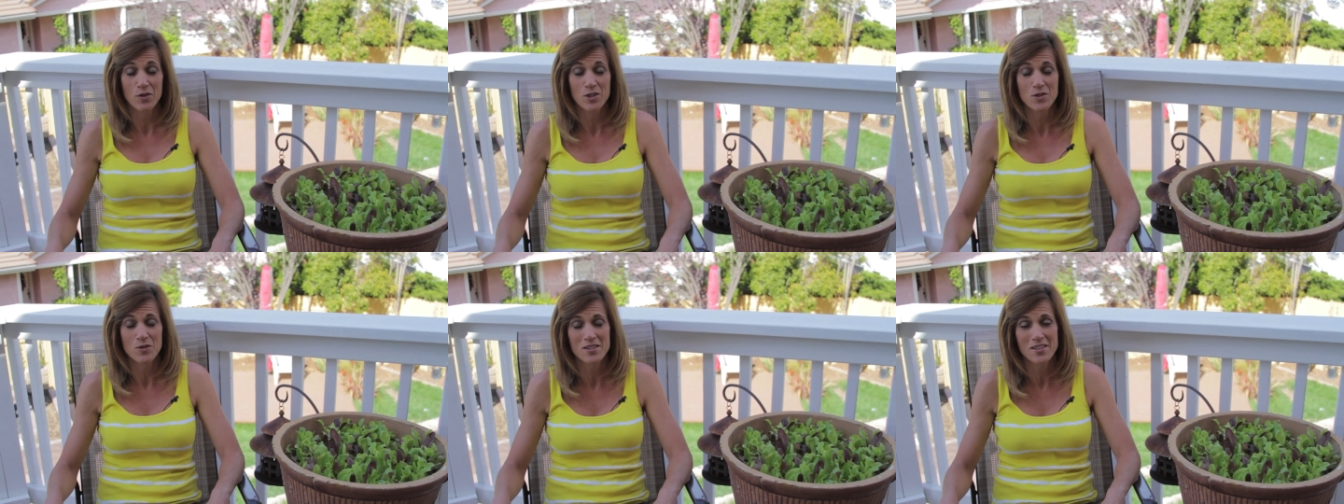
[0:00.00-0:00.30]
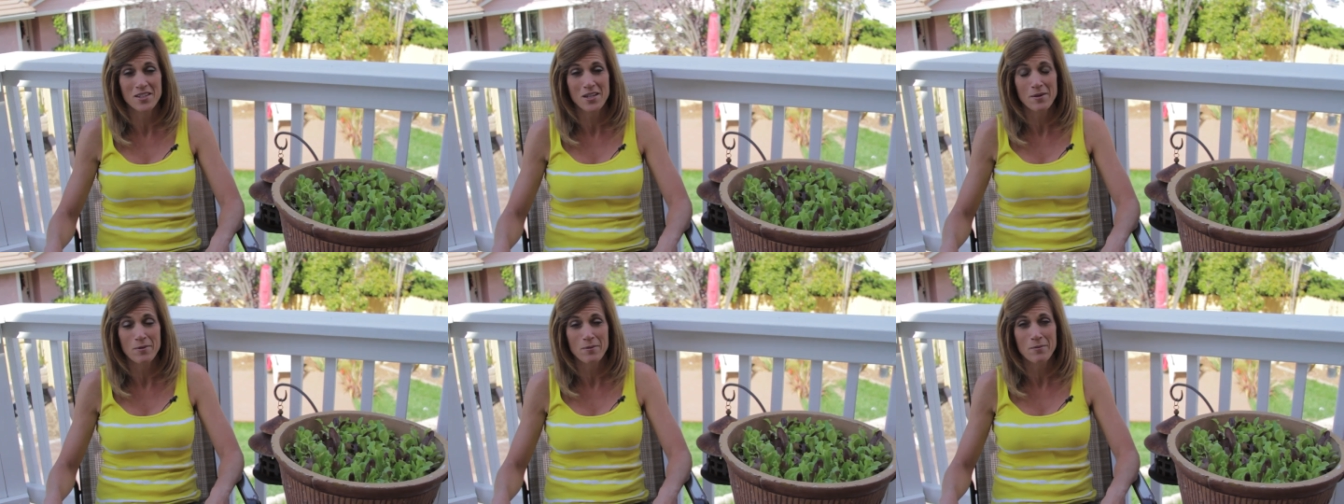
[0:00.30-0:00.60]
which was a
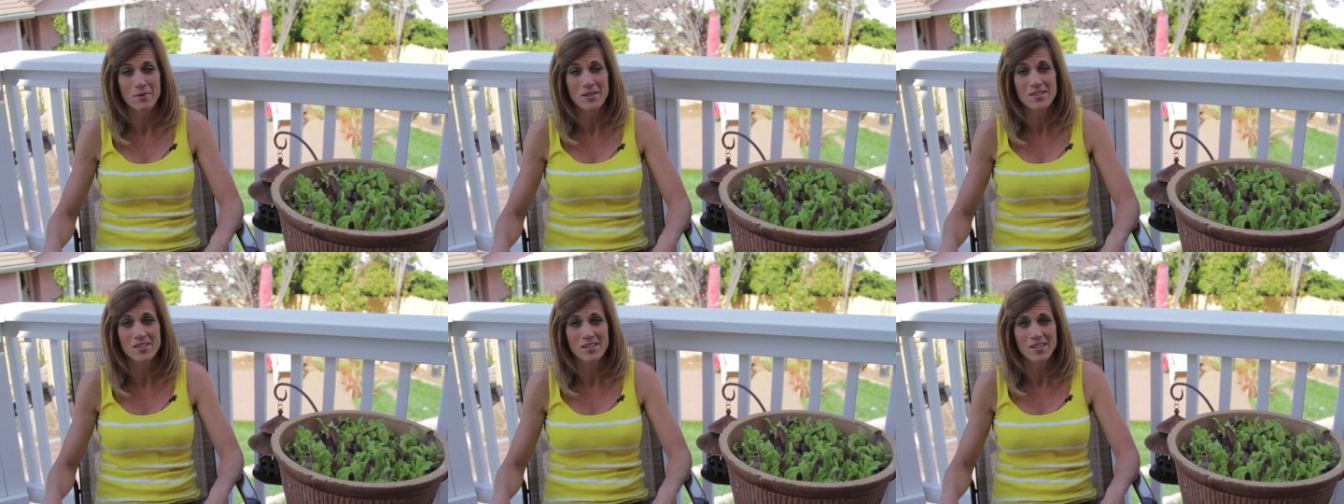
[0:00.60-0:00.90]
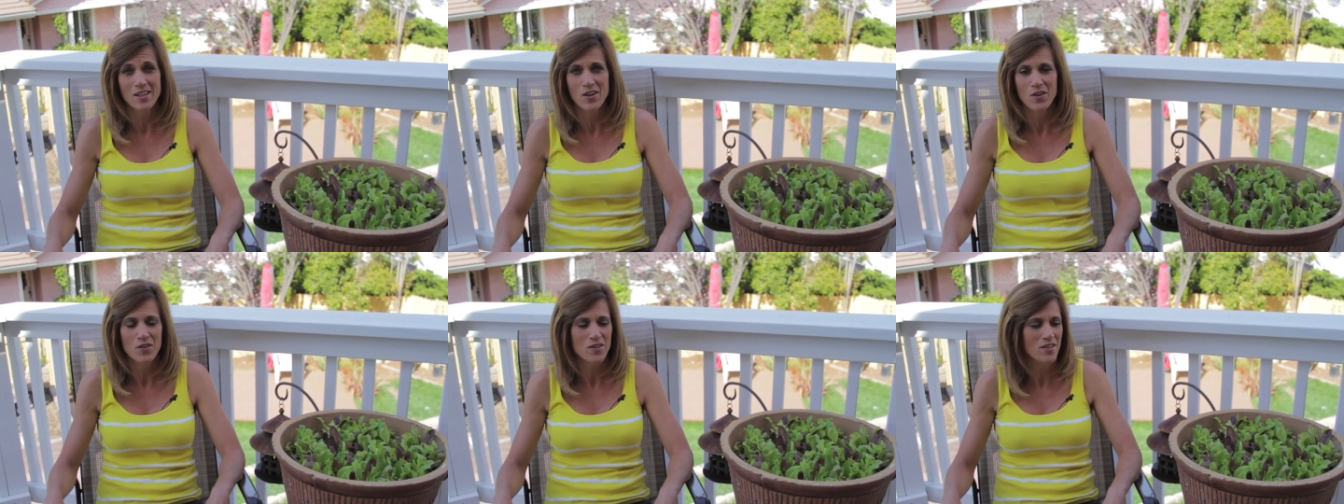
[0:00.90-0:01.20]
couple months
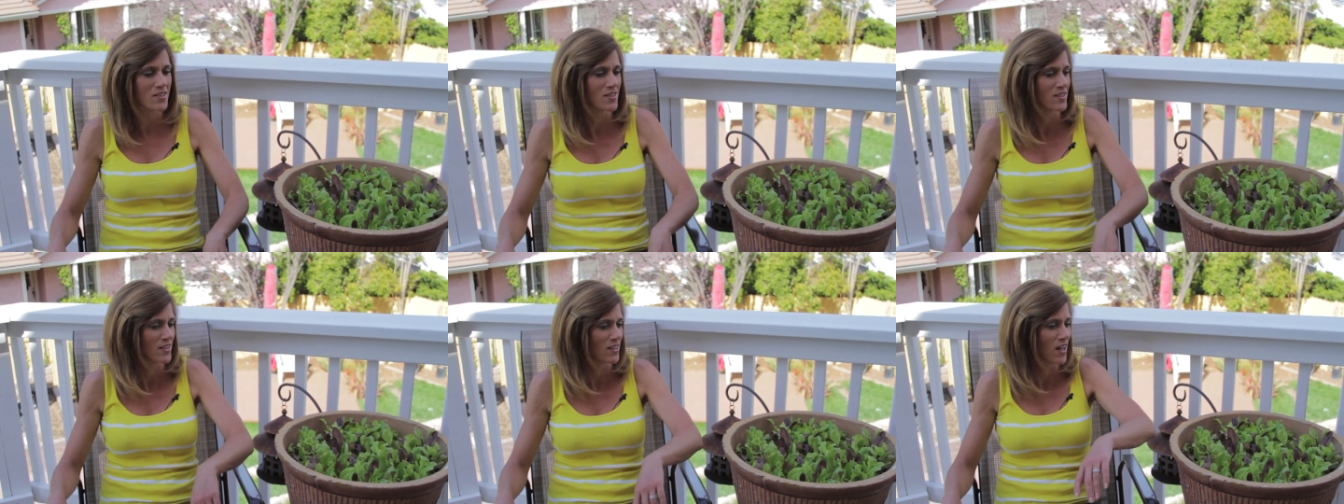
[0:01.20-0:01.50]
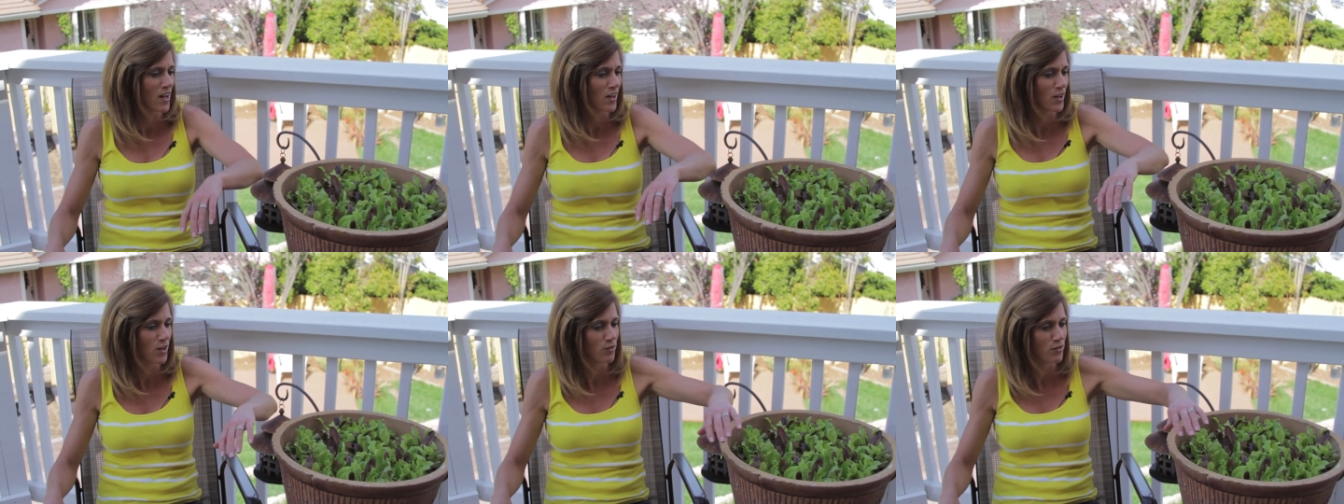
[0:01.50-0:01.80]
ago. This is
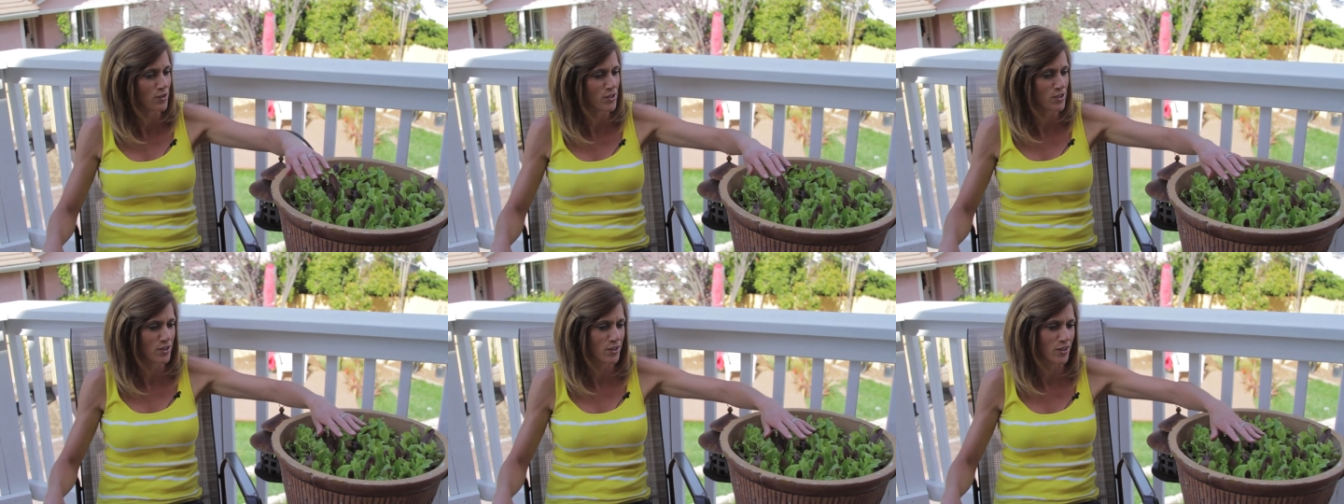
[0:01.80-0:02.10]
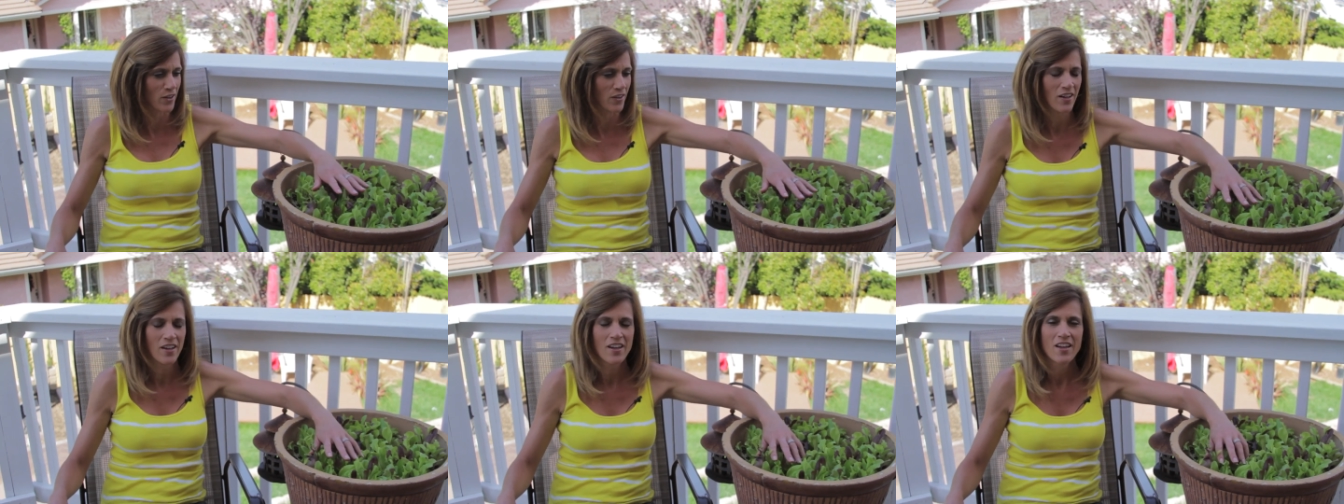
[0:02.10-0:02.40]
long
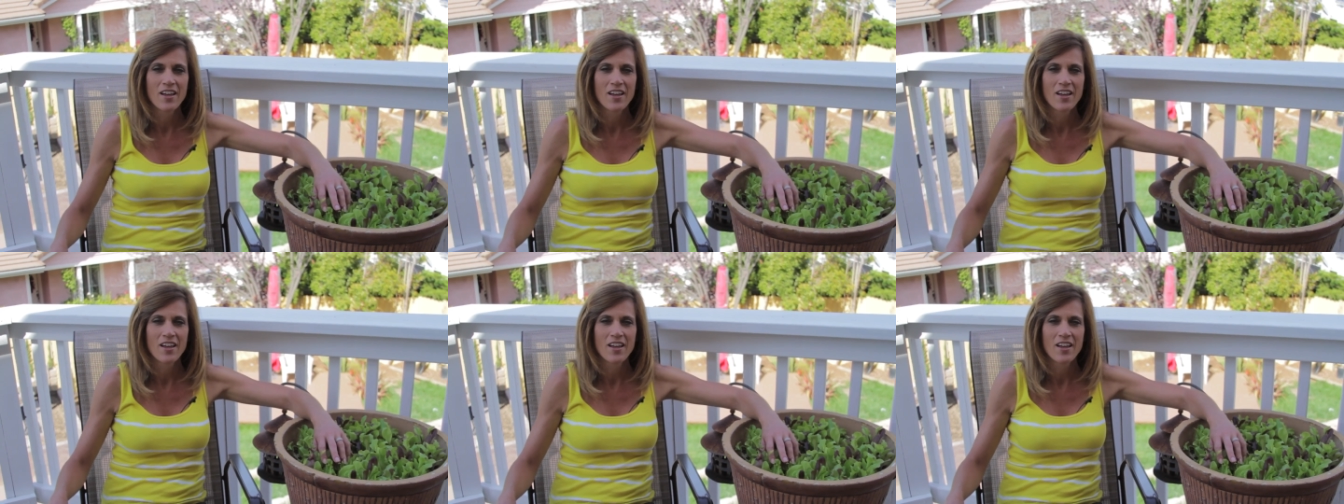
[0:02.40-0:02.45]
overdue.